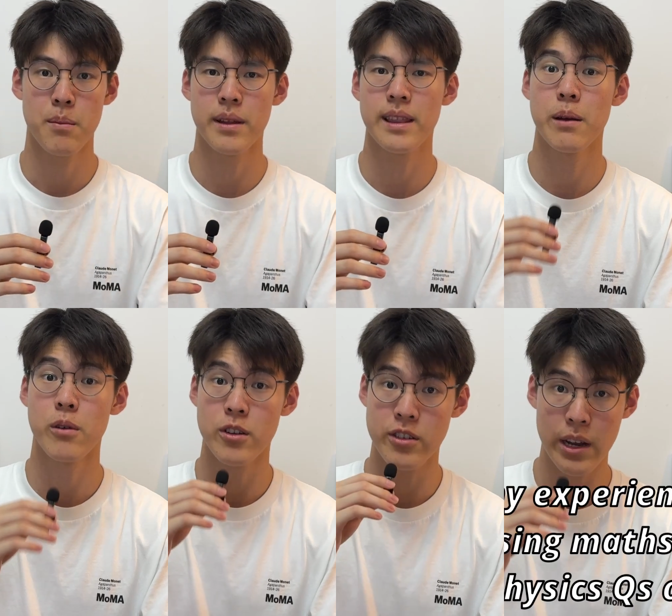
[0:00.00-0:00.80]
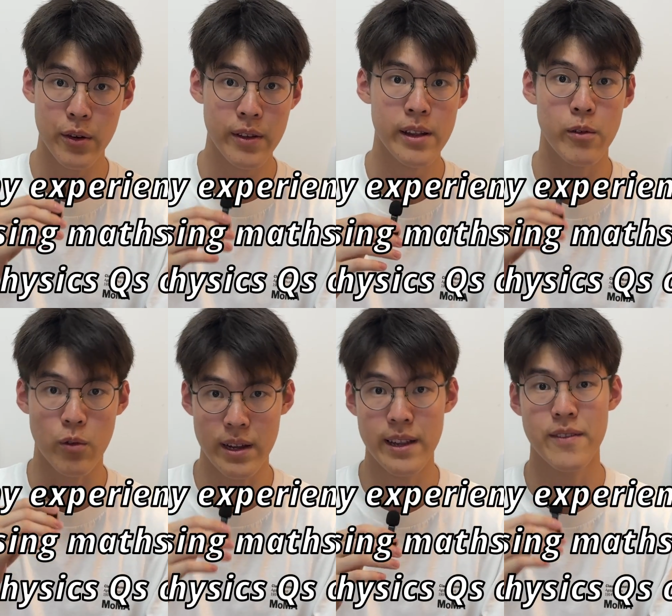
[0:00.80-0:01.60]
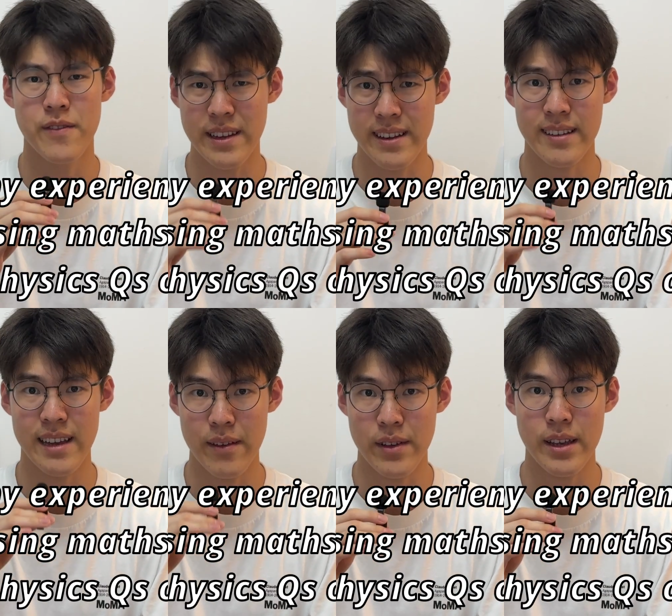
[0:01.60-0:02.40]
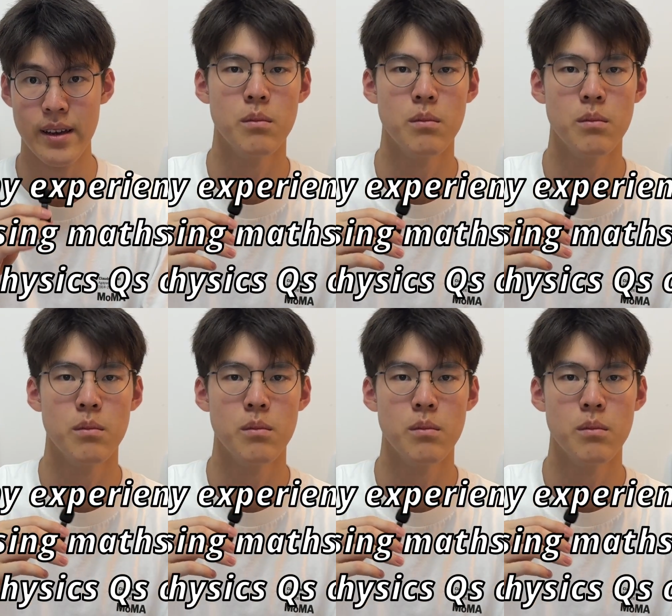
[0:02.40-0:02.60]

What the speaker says: but they were generally really physics heavy.